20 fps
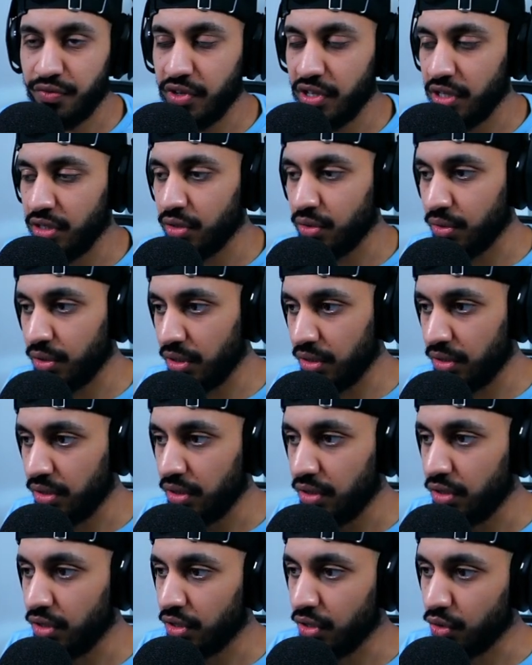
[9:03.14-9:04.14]
fully loaded,
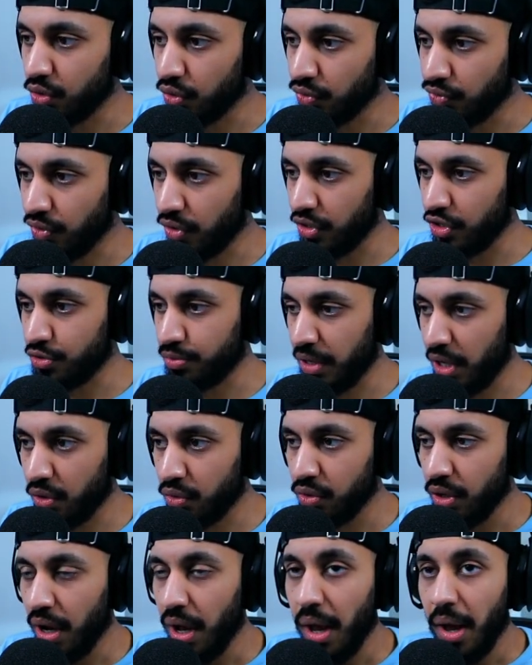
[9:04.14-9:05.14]
you can go for as
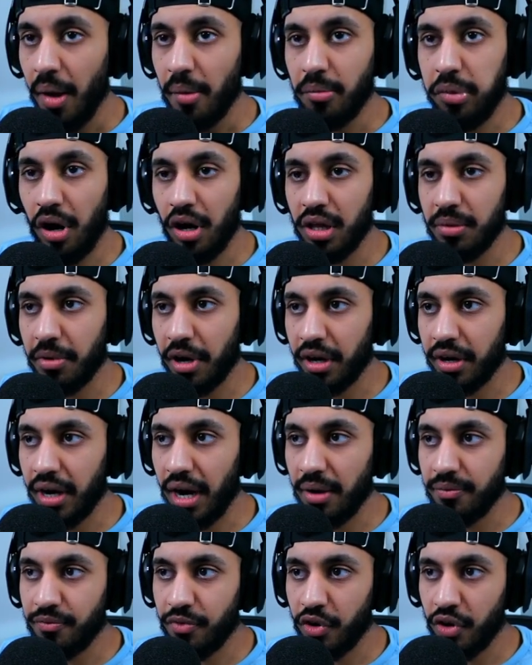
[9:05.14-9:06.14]
well. Polymer
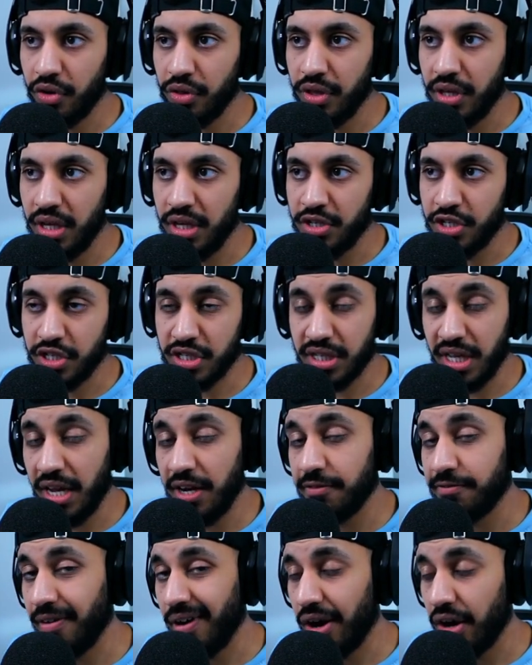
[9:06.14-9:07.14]
grip for the
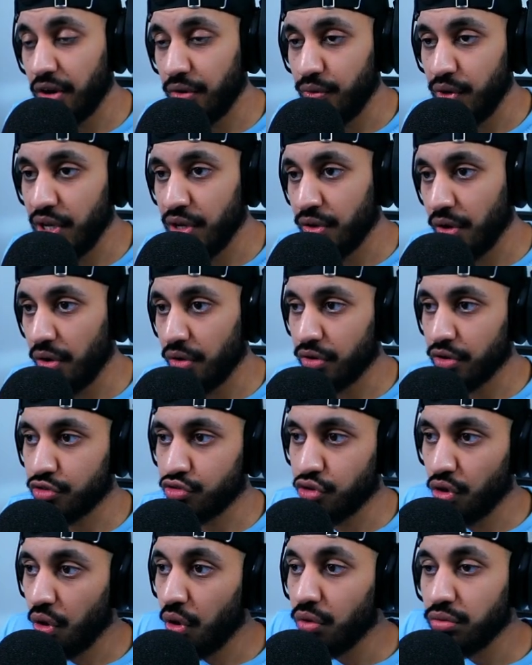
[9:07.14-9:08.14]
sustained fire recoil
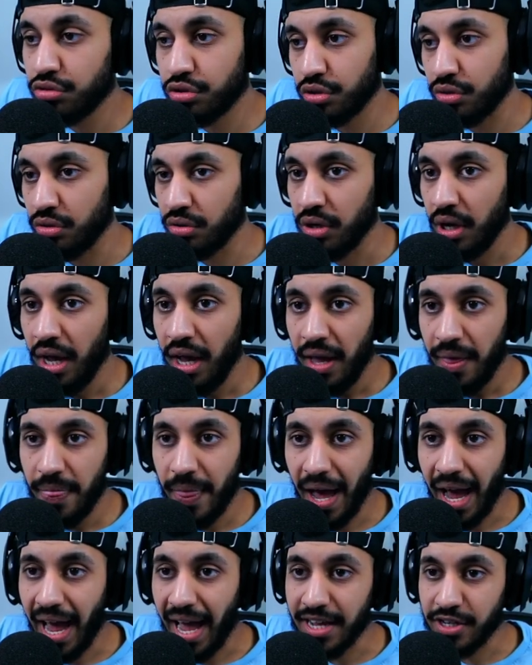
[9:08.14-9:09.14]
control, so
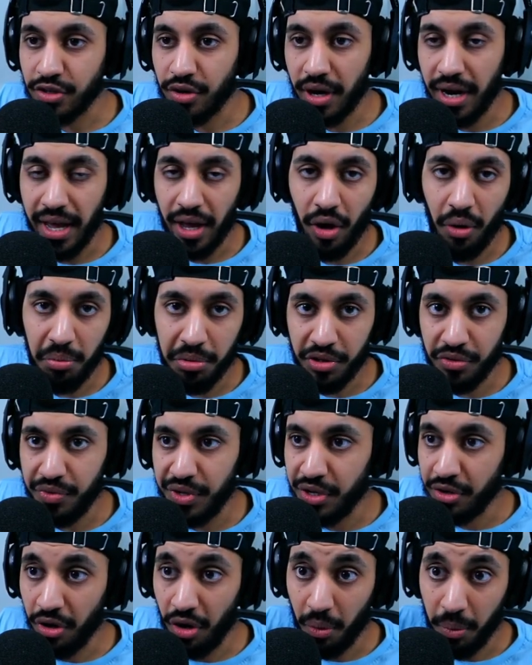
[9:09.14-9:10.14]
that is going to help with the
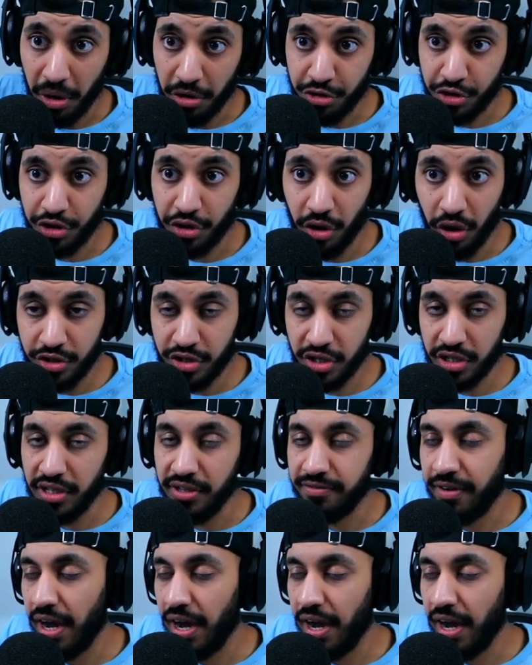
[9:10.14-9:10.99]
recoil whilst you're constantly